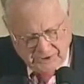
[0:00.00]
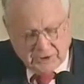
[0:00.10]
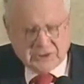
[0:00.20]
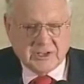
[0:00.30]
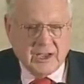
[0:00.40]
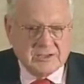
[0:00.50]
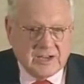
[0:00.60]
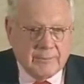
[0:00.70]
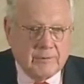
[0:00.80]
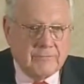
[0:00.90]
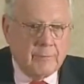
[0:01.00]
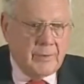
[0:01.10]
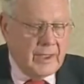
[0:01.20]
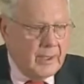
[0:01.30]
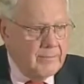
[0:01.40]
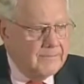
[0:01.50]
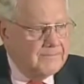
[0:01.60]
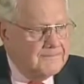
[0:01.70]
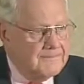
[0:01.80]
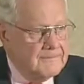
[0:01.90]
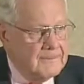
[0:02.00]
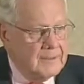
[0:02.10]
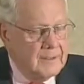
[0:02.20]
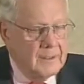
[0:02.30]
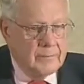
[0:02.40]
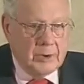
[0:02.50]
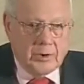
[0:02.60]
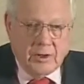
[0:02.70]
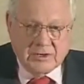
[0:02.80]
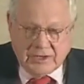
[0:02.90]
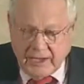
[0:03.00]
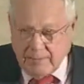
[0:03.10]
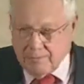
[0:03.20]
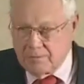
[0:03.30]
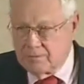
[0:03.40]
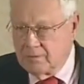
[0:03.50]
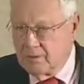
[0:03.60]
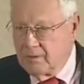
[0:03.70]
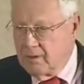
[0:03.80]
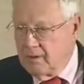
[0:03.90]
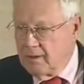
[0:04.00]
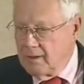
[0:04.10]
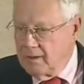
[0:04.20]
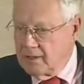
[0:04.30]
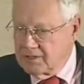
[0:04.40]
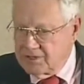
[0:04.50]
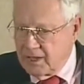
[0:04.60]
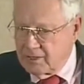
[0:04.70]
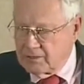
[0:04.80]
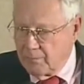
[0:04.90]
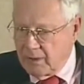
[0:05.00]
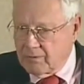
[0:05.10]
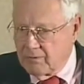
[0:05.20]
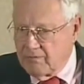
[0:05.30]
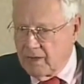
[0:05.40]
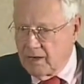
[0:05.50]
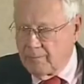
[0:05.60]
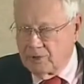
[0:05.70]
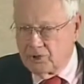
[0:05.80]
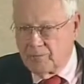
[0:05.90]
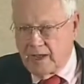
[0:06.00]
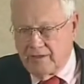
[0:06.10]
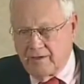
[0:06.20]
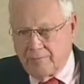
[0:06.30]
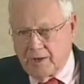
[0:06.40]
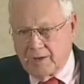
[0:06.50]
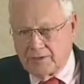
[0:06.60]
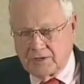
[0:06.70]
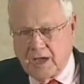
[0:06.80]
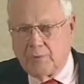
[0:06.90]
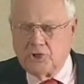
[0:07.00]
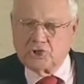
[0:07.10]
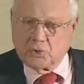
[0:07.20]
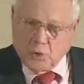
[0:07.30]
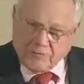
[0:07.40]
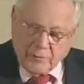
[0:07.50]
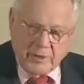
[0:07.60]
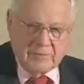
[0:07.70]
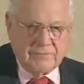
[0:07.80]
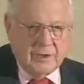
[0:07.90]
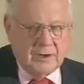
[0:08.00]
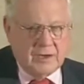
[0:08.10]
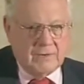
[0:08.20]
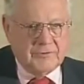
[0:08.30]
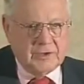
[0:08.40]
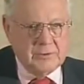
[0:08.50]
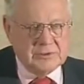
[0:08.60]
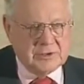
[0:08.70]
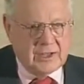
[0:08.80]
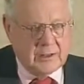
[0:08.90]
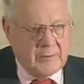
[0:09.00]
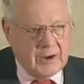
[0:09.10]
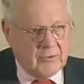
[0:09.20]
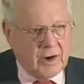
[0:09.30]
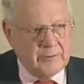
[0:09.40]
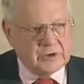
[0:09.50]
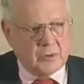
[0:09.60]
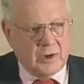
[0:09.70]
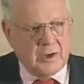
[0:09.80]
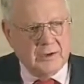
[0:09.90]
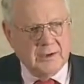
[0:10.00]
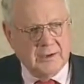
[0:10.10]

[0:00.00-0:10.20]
took a signed statement from Pam, put it on tape, sent it to Buck Revell, number two man in the FBI at the time, who used to work for me in Philadelphia. He was the head of the bank robbery squad.